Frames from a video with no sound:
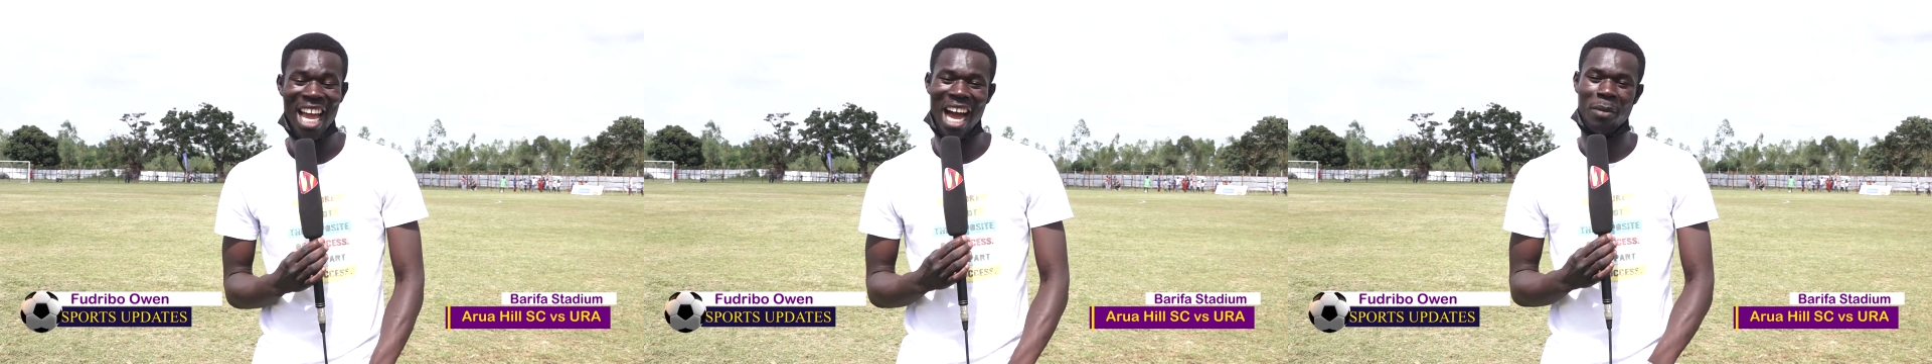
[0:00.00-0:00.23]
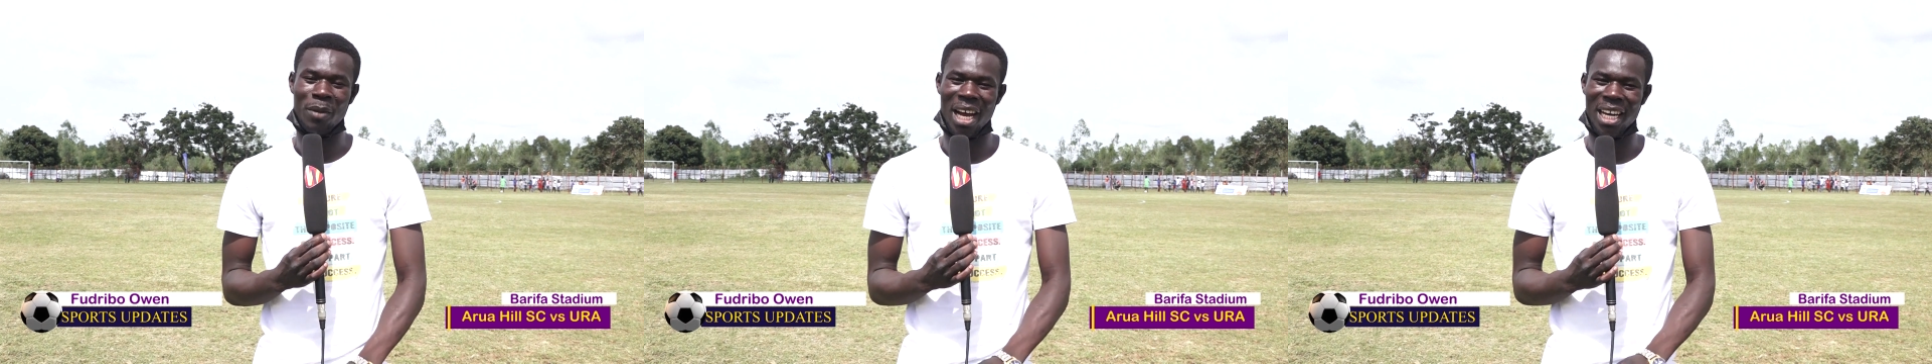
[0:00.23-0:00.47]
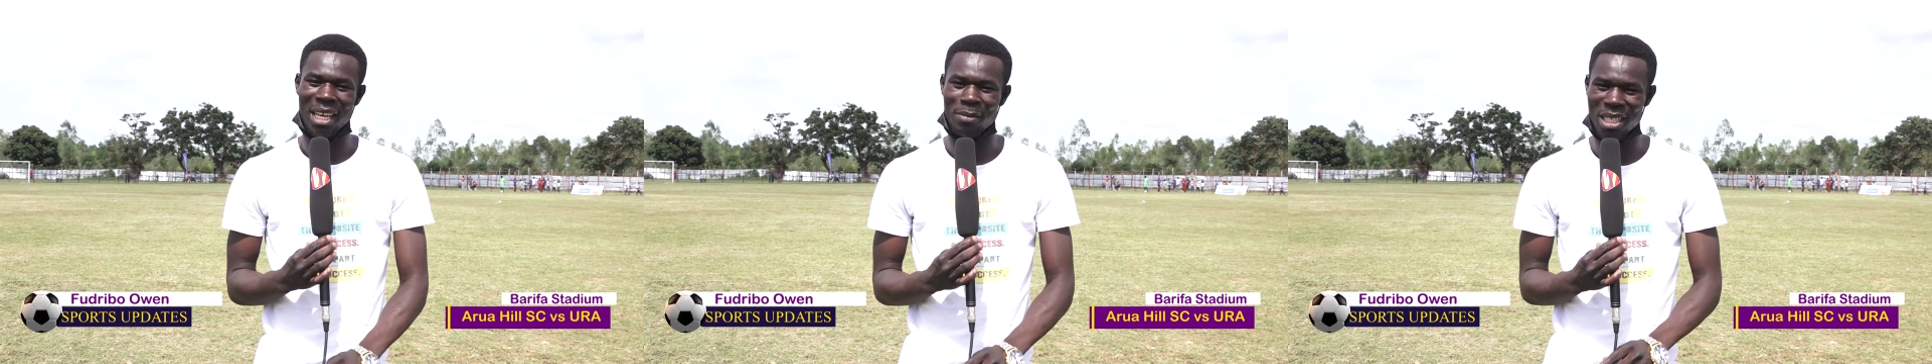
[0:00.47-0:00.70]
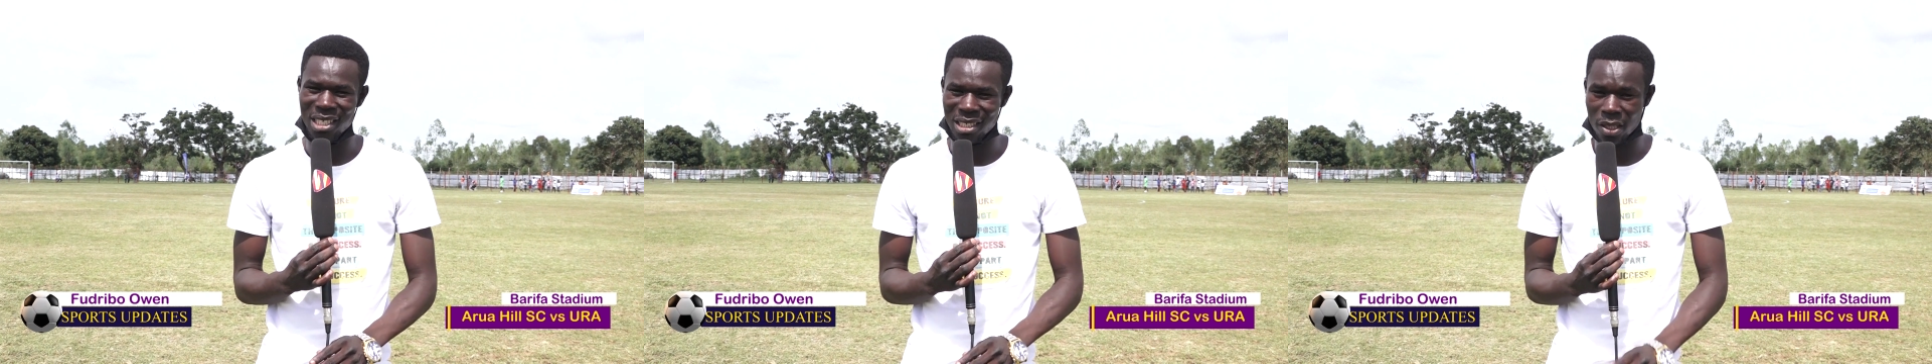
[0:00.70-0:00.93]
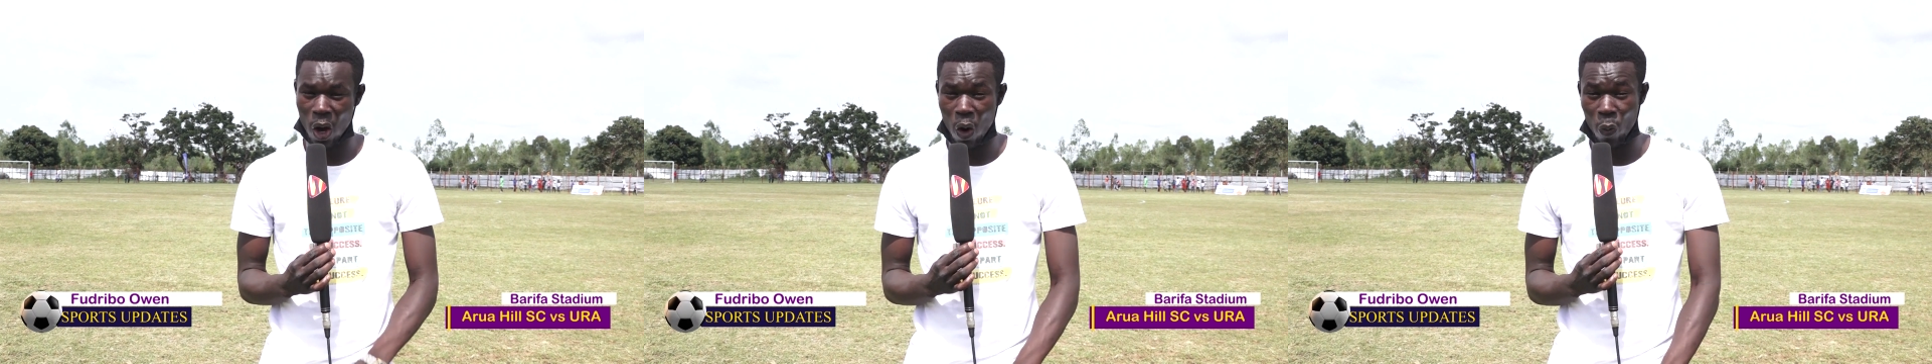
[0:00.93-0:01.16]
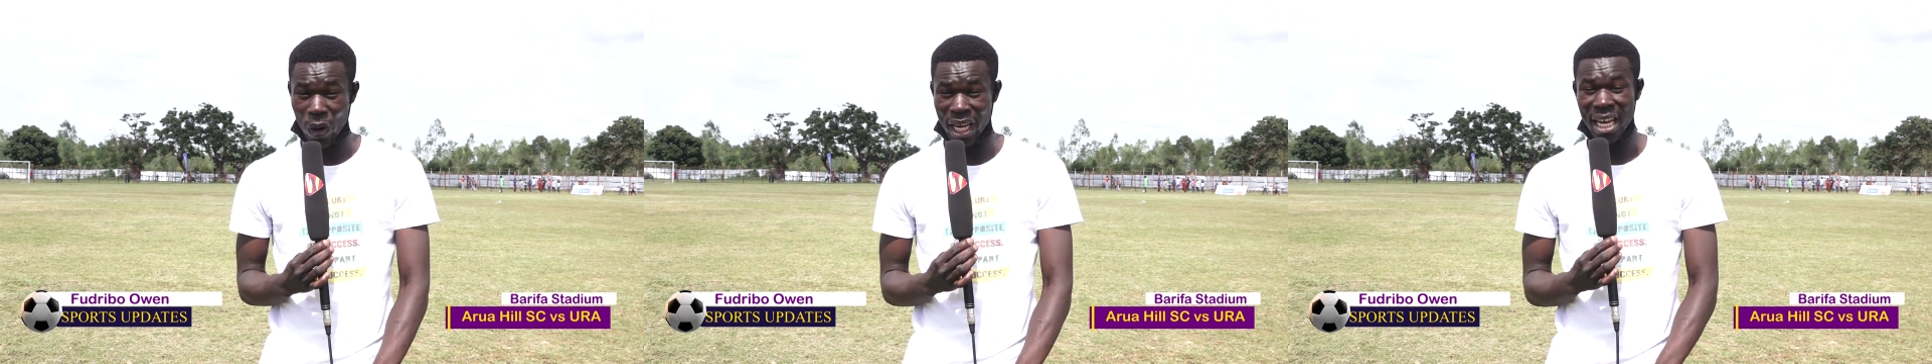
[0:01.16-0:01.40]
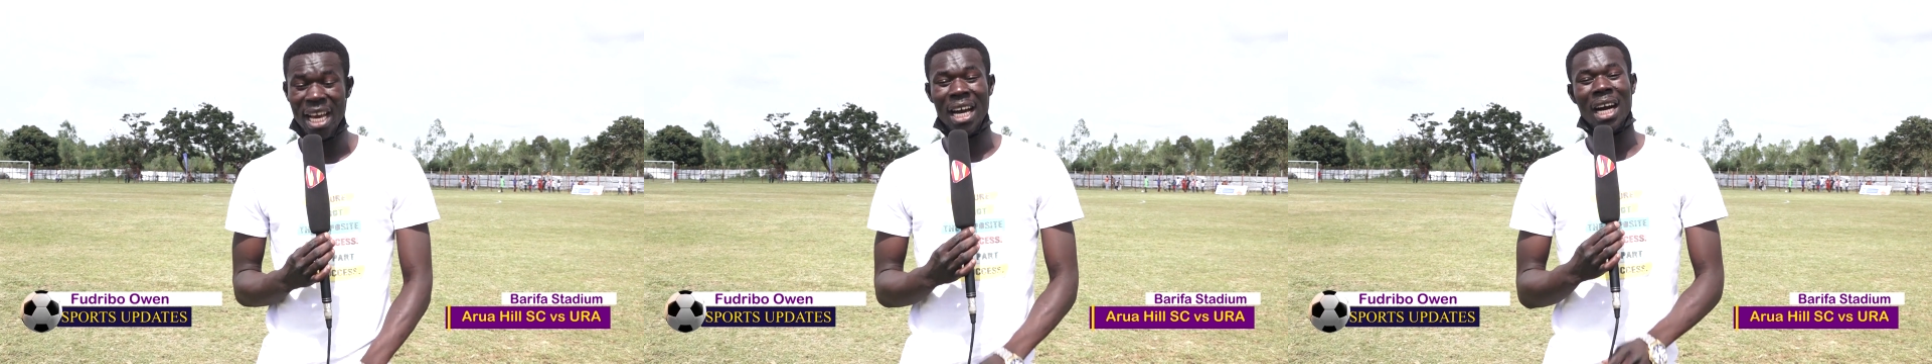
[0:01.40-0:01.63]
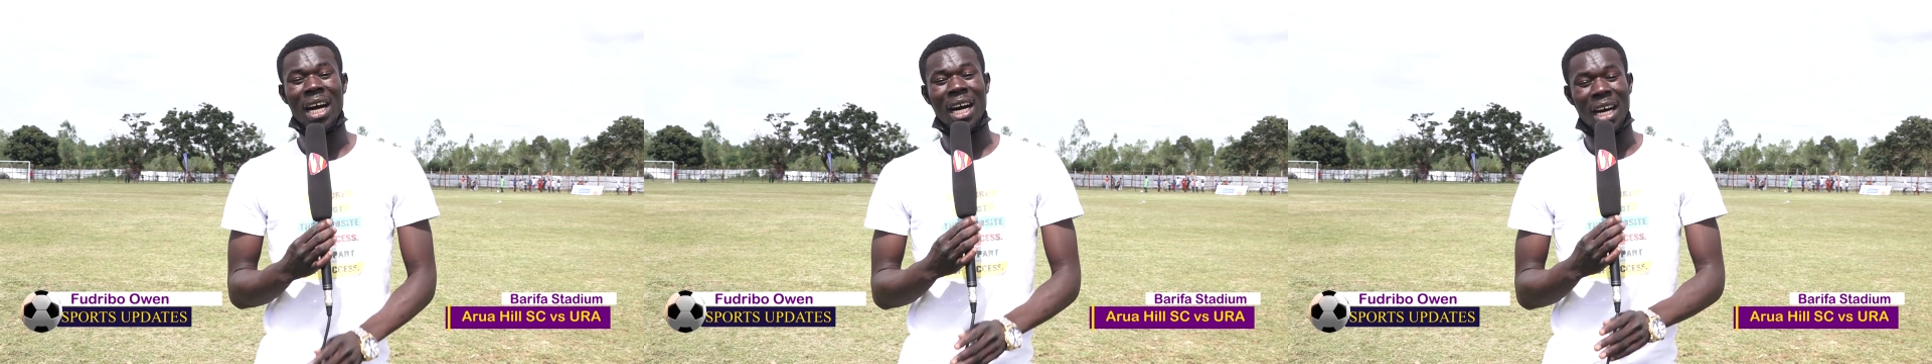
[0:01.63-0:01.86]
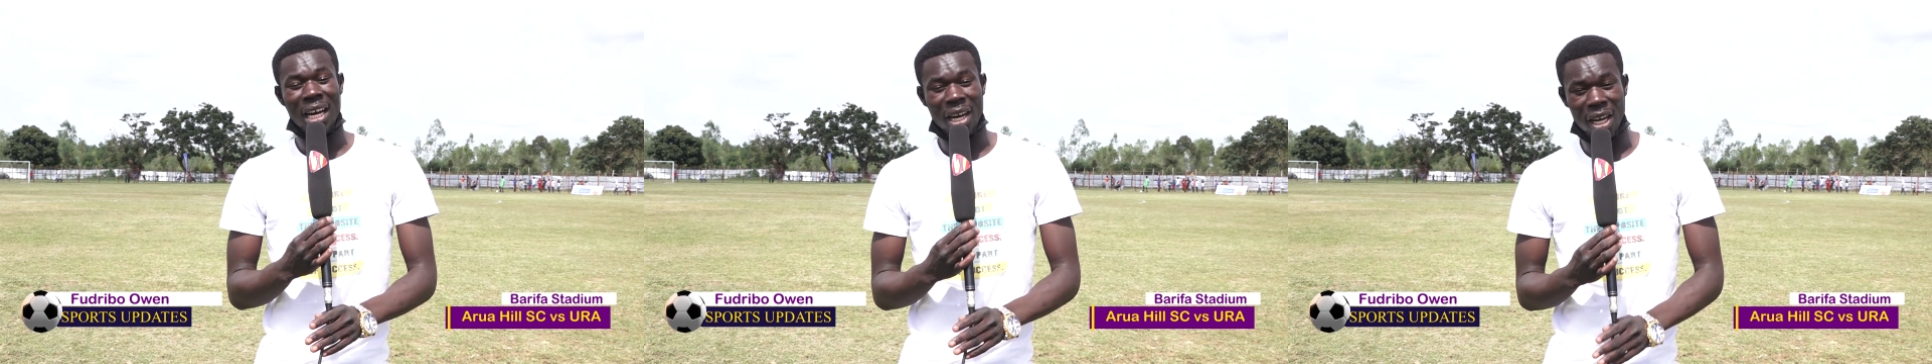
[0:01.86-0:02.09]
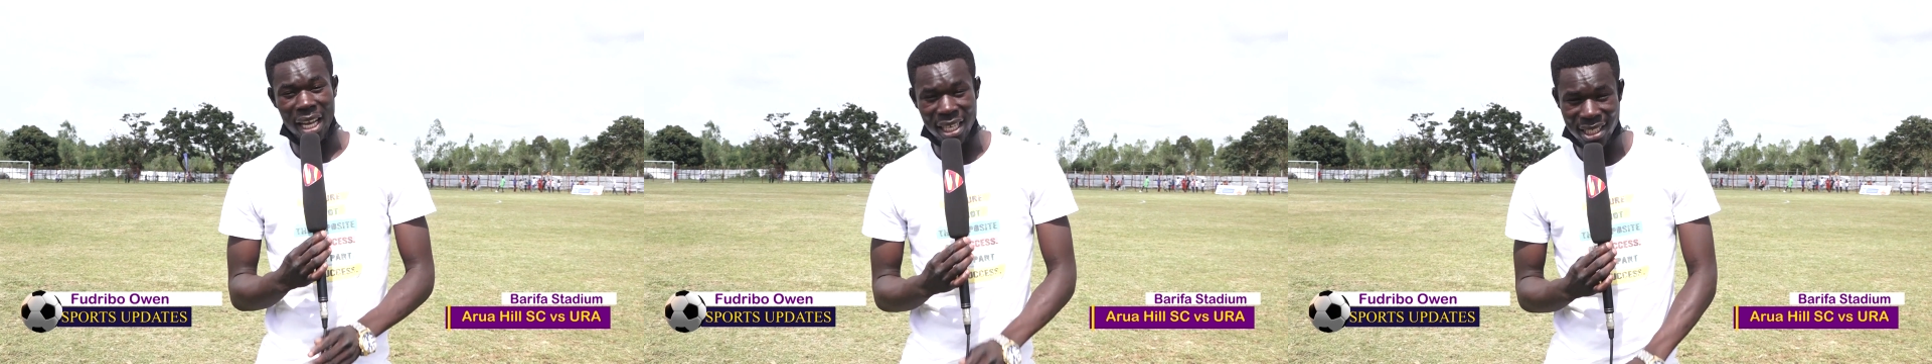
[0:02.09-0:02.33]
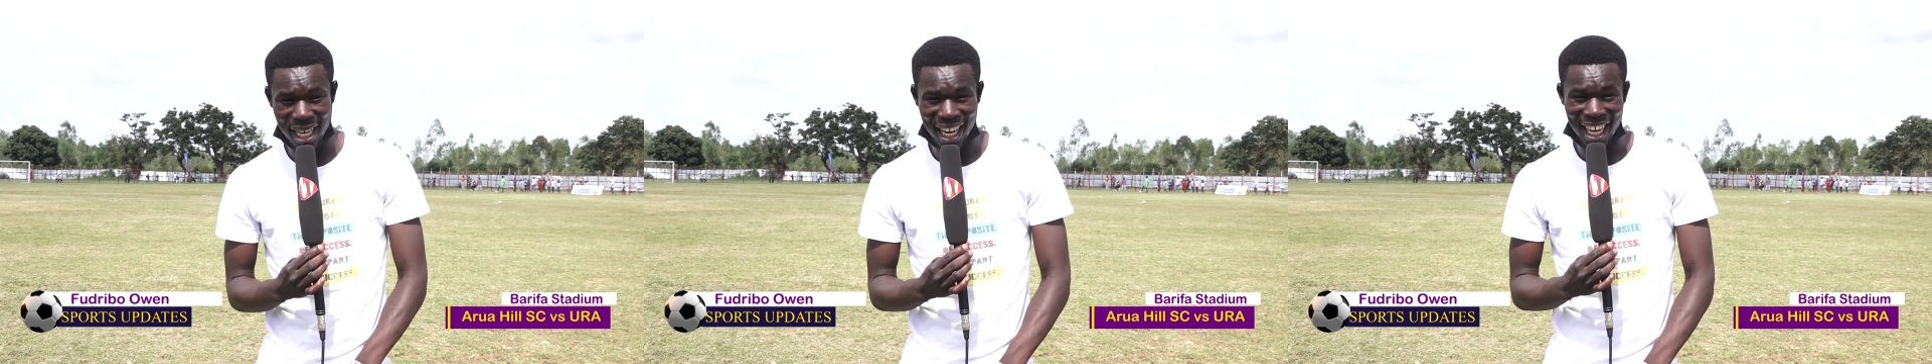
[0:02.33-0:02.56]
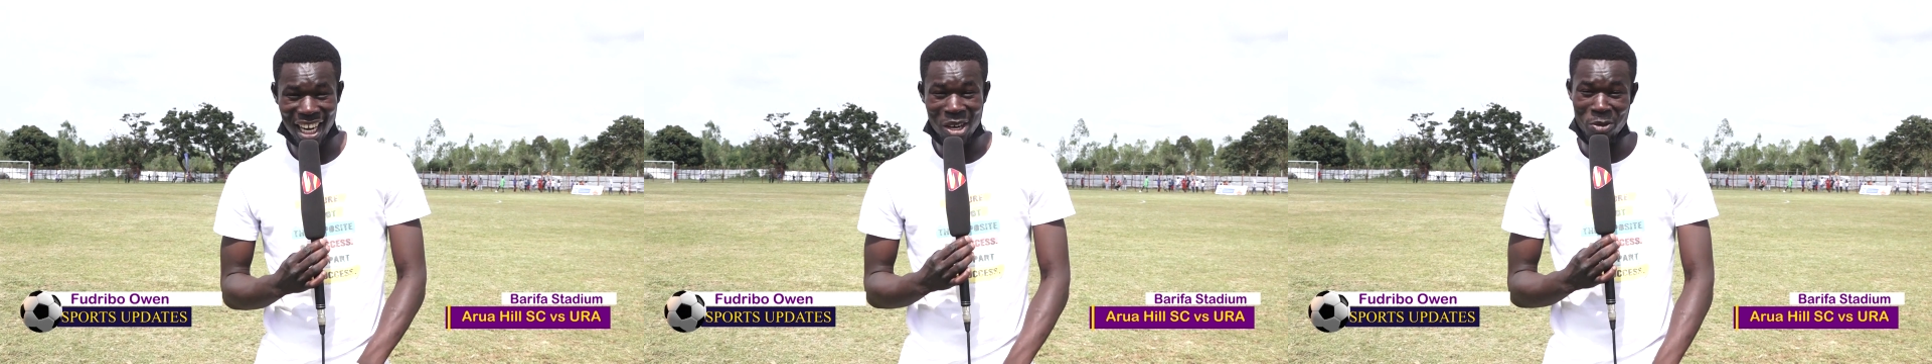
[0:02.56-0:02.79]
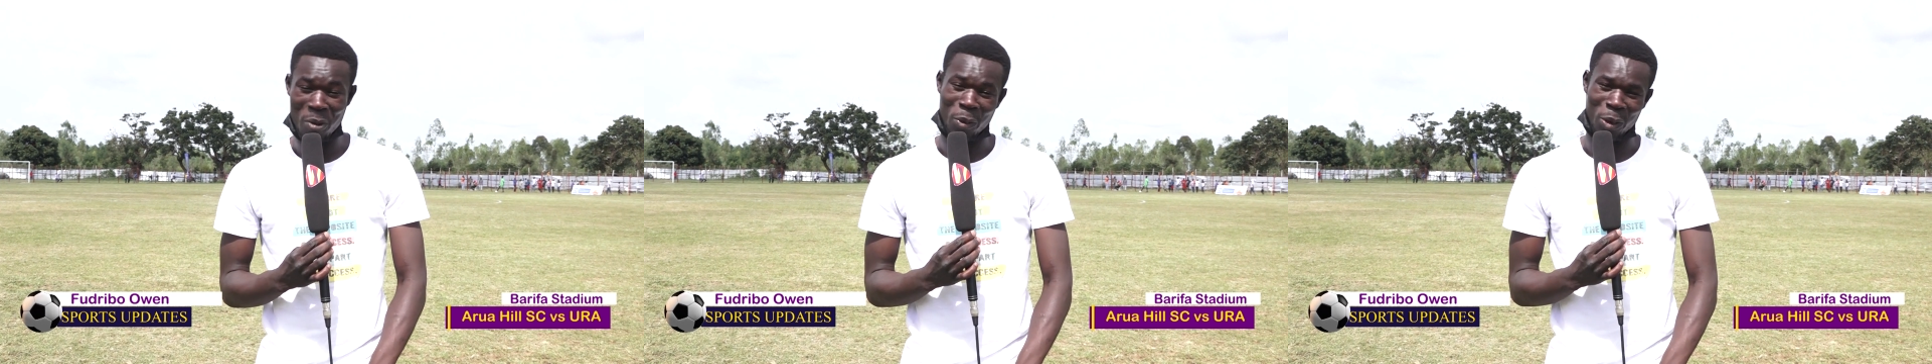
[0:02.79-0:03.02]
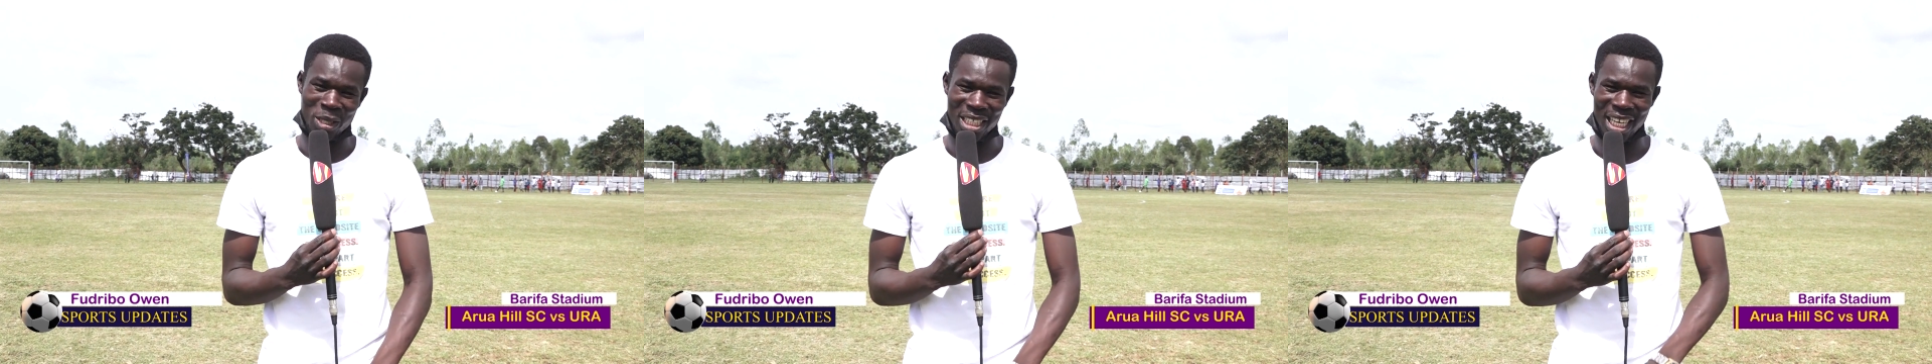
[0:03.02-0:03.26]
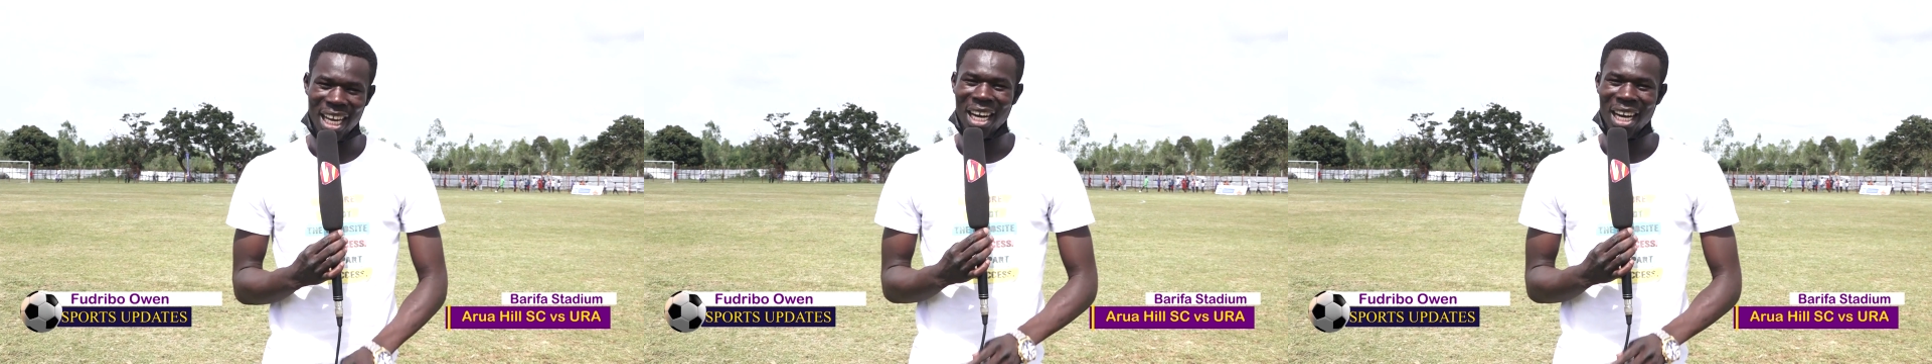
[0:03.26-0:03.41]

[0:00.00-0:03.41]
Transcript: and my name is Owen Ezaga, reporting